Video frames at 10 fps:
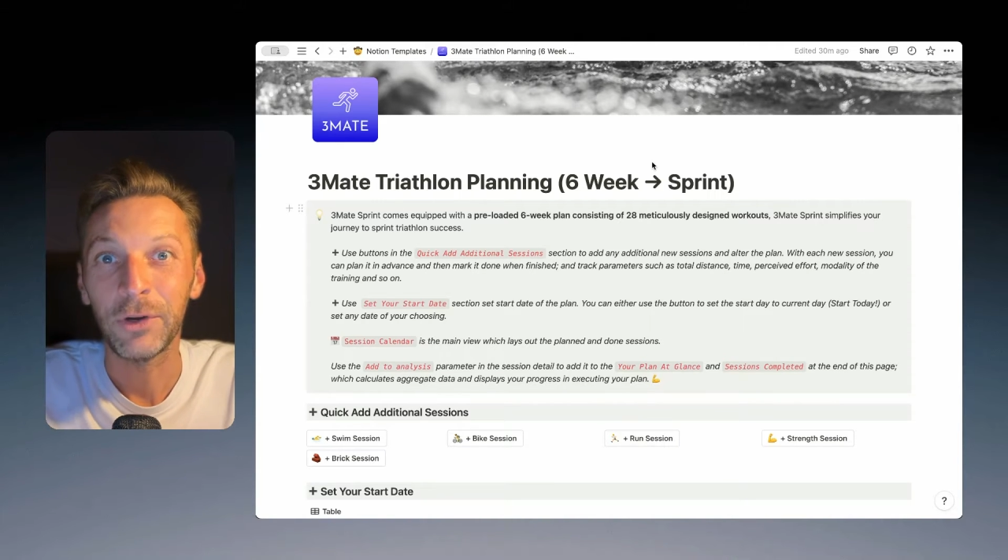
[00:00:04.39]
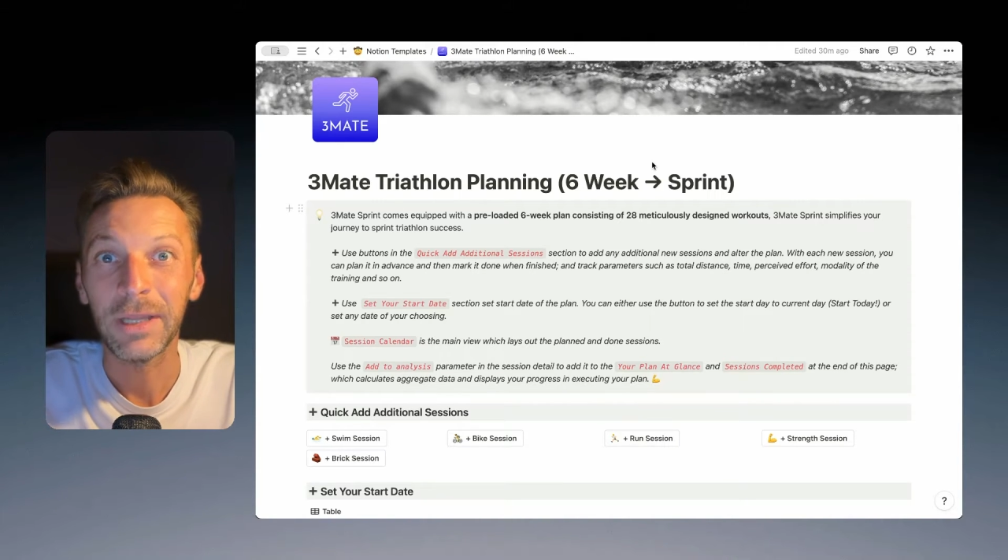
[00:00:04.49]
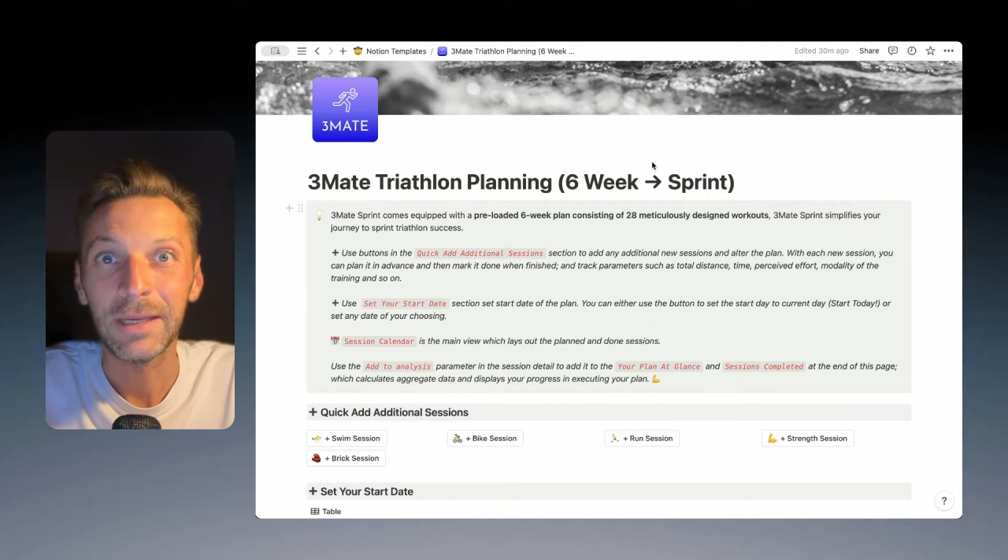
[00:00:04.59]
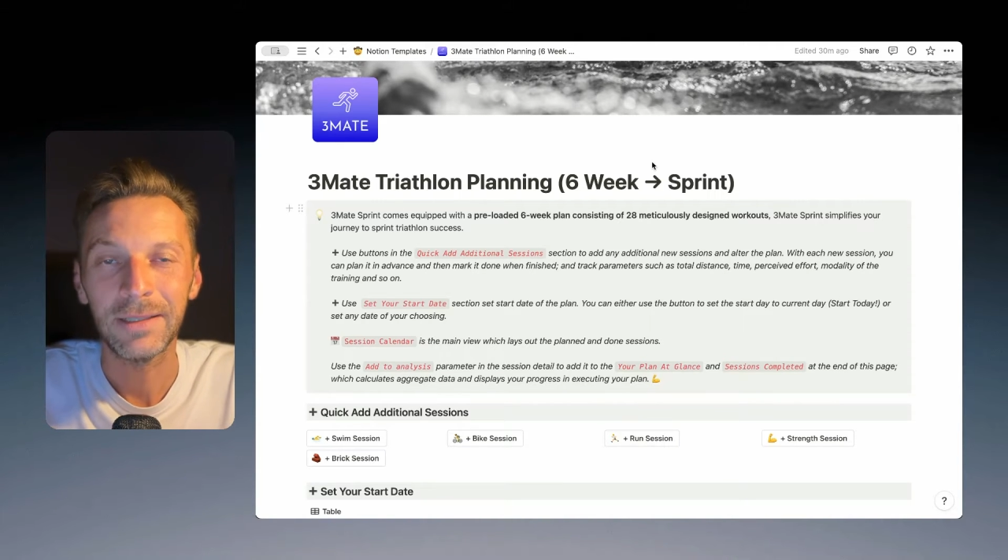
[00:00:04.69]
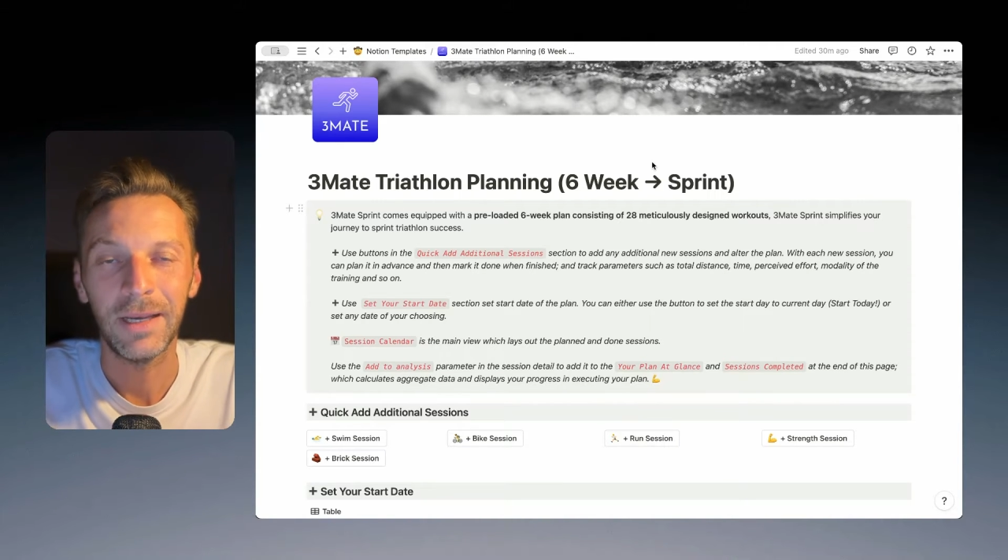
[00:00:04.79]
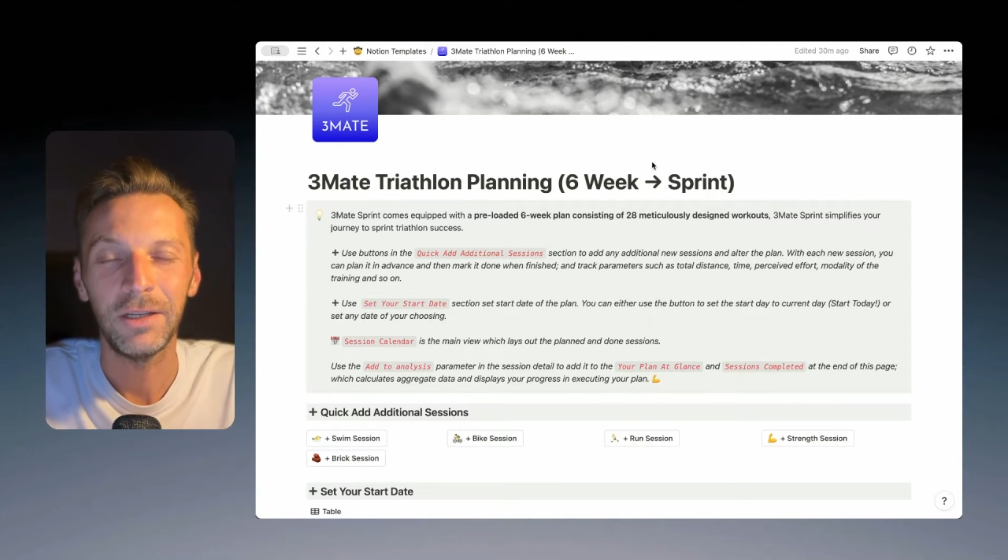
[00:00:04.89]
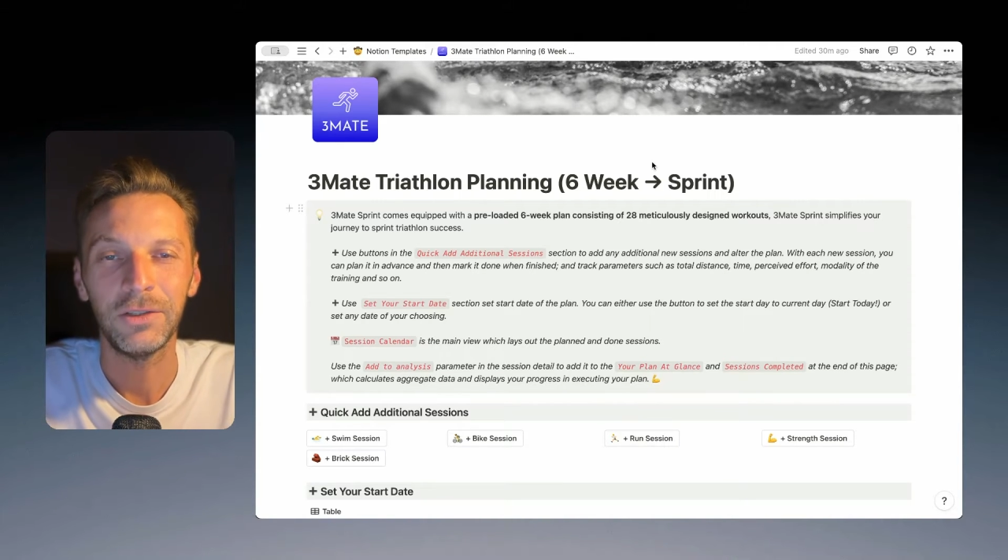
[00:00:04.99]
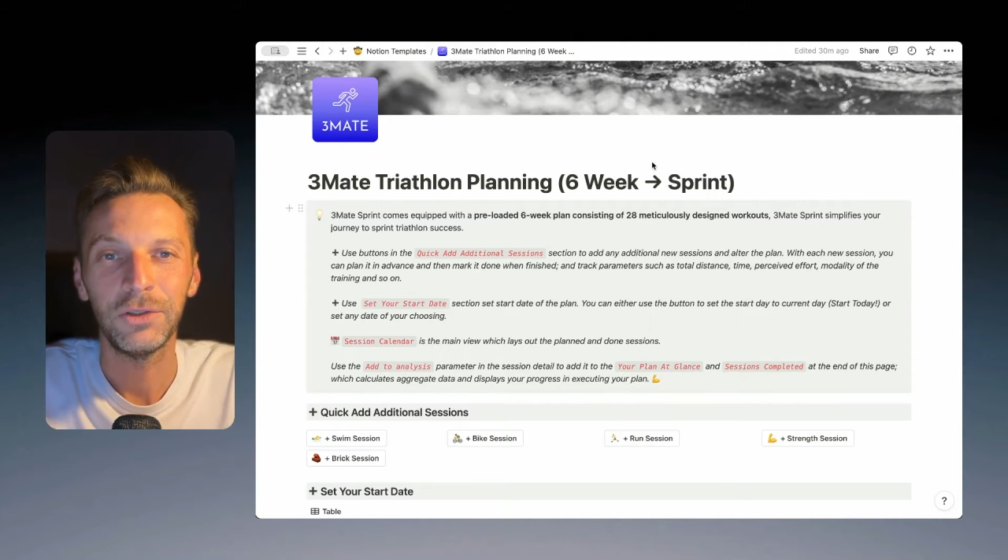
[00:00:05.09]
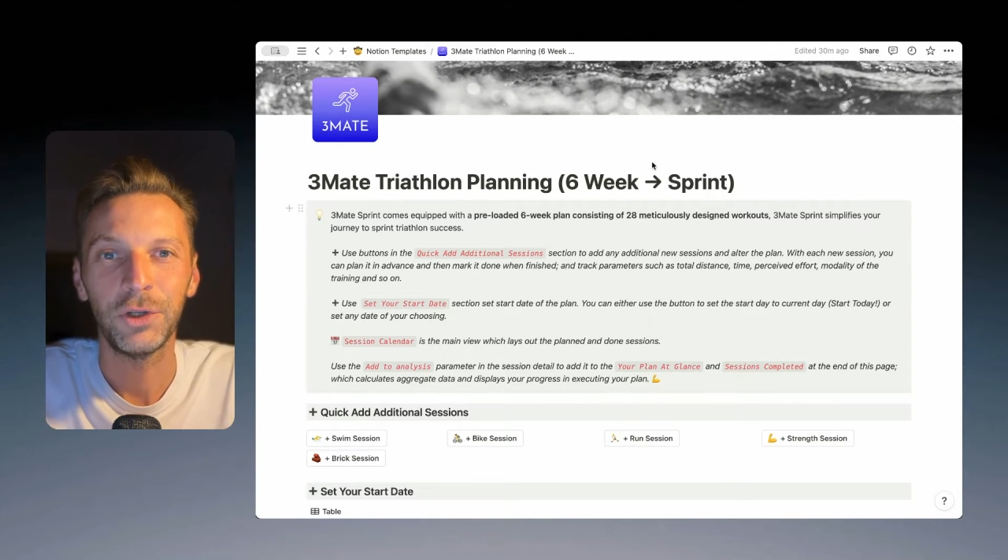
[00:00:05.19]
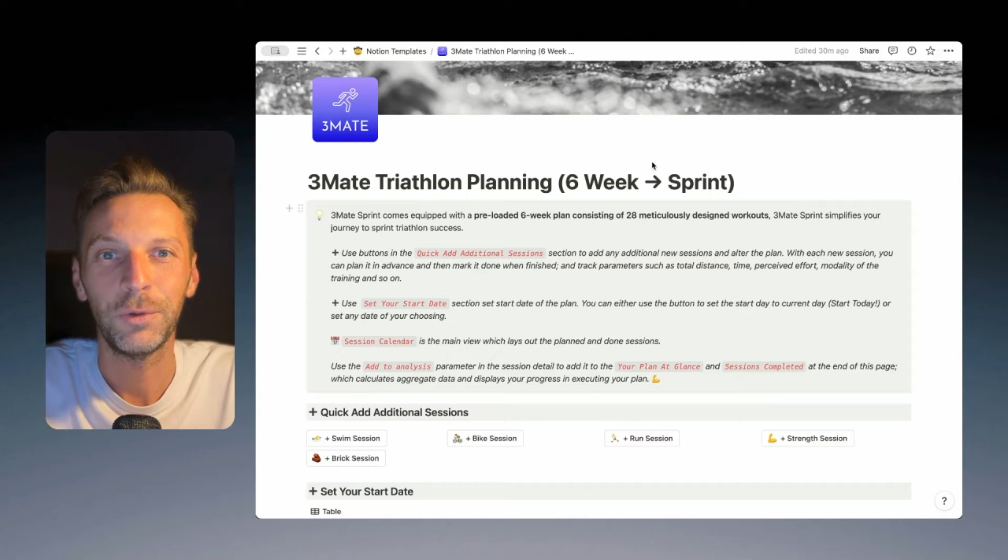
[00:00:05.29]
really excited
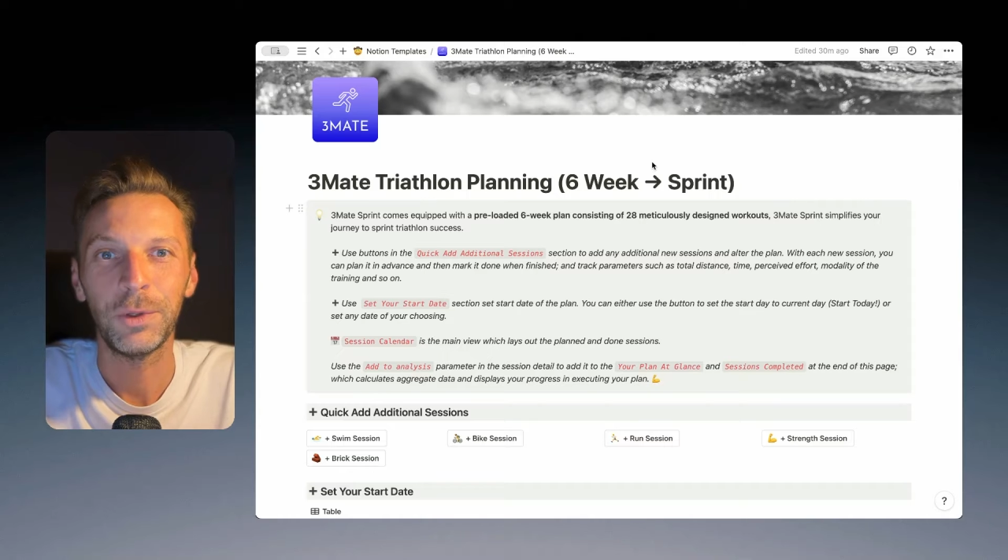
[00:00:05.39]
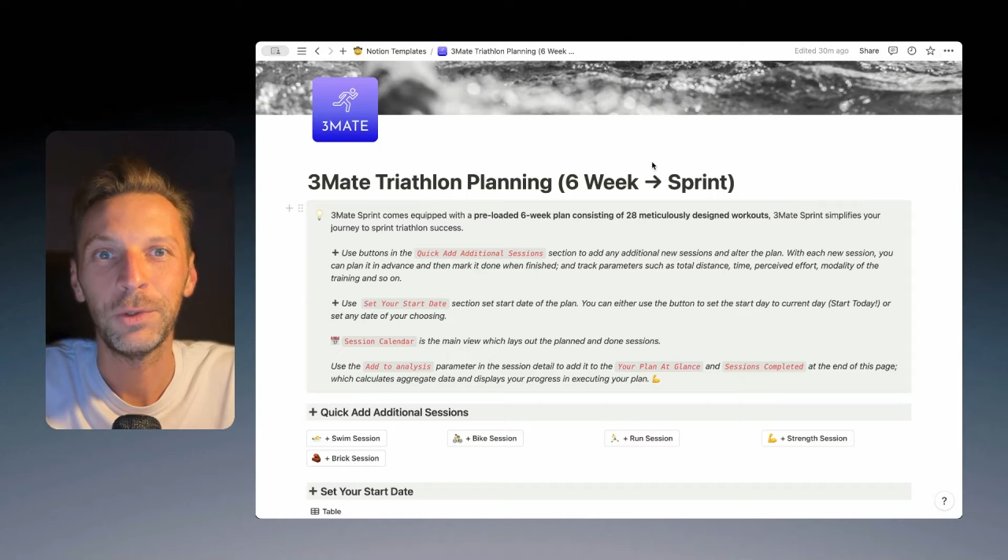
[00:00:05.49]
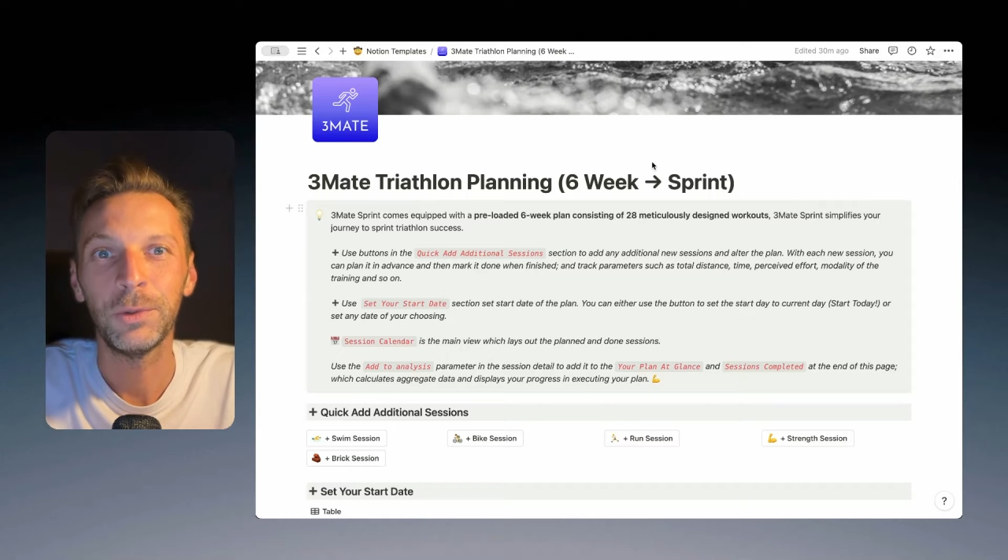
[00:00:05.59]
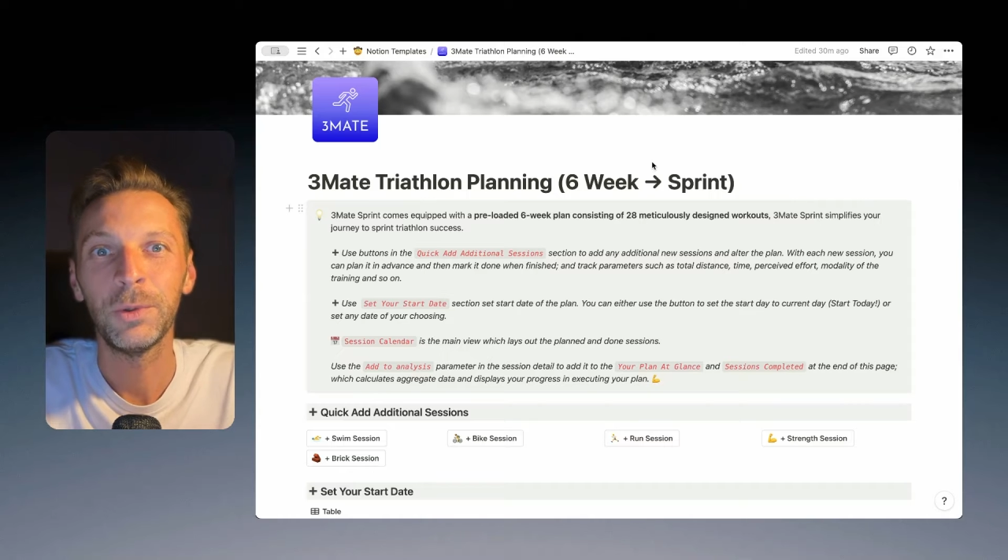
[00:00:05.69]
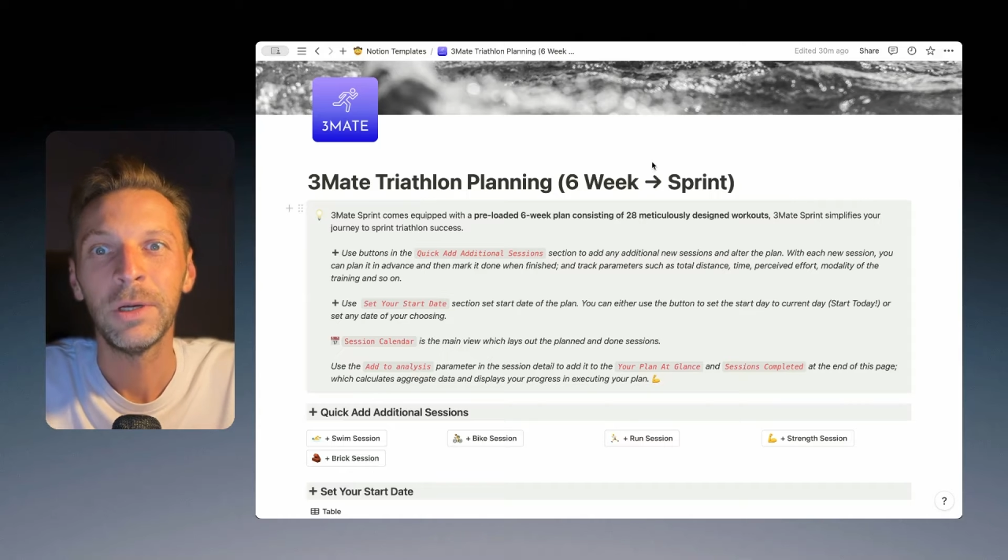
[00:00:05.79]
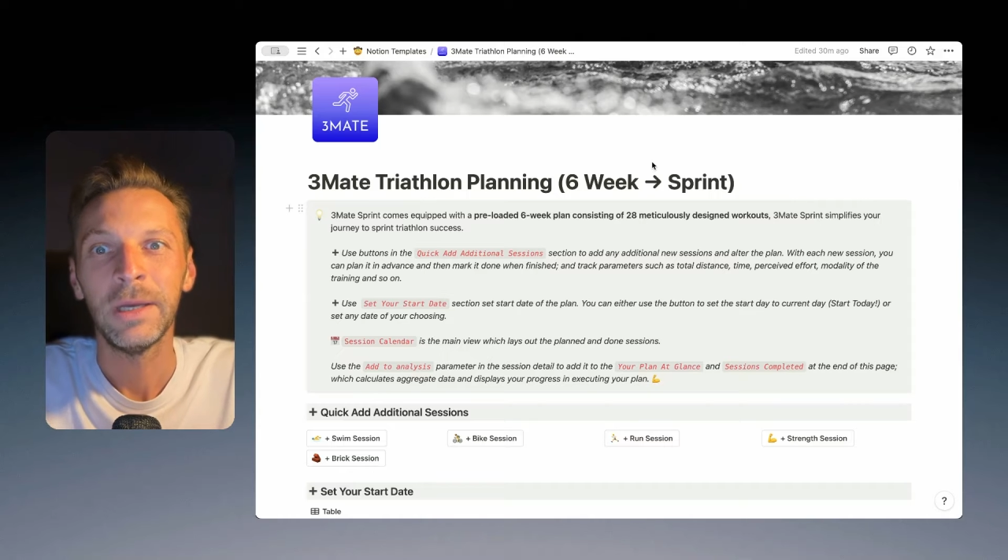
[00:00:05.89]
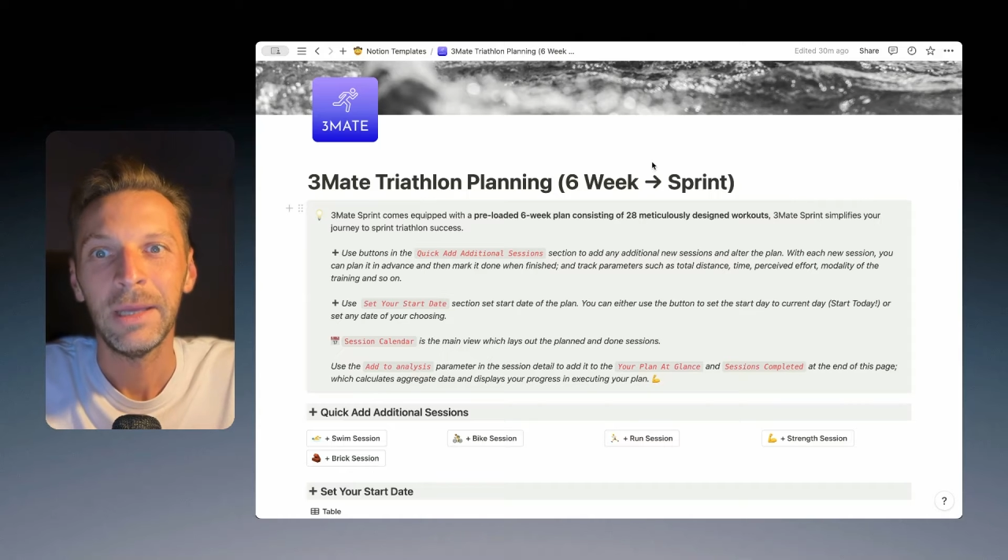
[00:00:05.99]
to show you